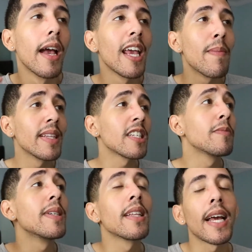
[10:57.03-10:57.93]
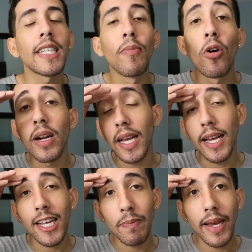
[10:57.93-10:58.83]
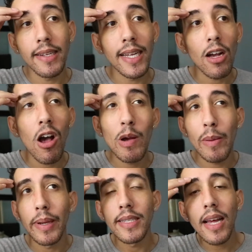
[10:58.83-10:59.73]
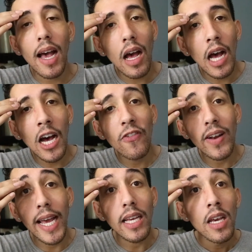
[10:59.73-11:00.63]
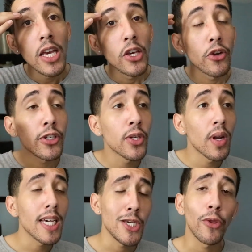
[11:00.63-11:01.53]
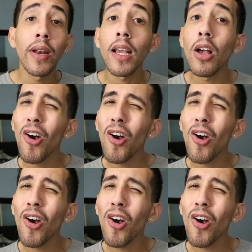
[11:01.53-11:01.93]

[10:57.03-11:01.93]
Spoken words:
He messaged me the next morning and explains like, oh, I went by myself, like, you're so lucky you didn't